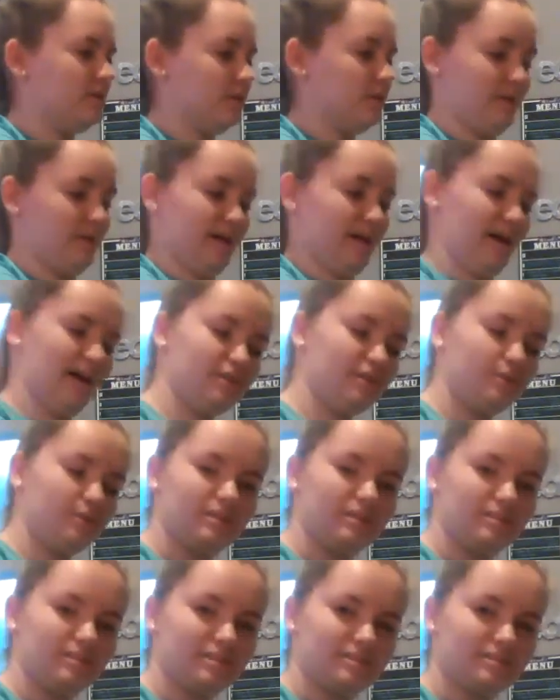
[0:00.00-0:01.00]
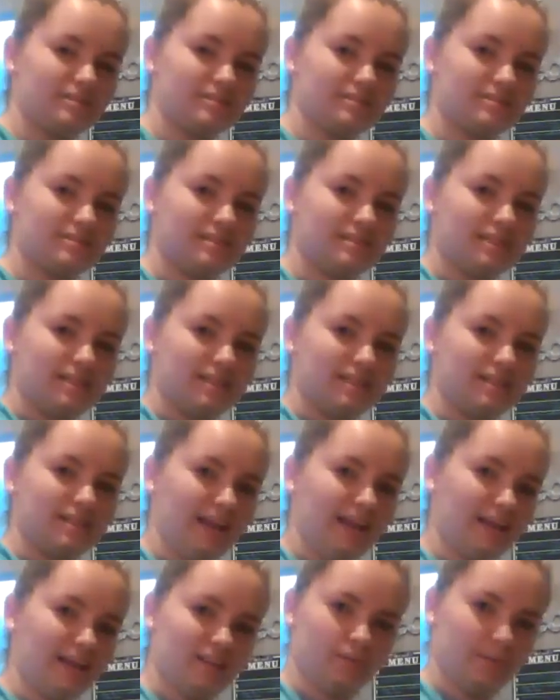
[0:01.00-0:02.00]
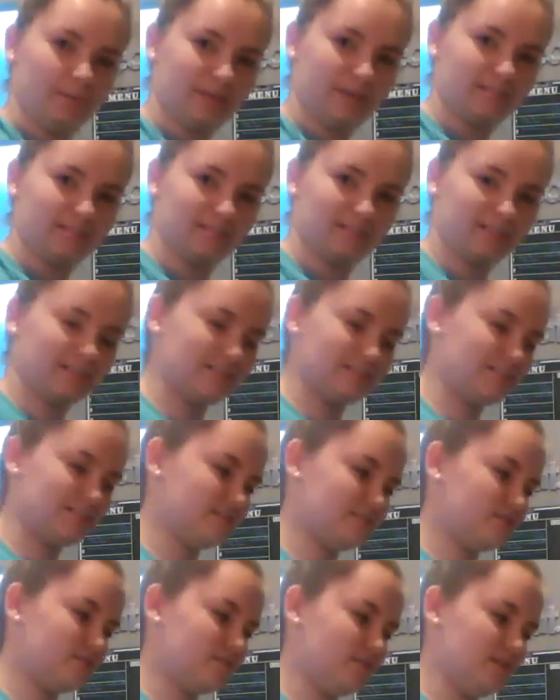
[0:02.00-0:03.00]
the way I do it and the basics.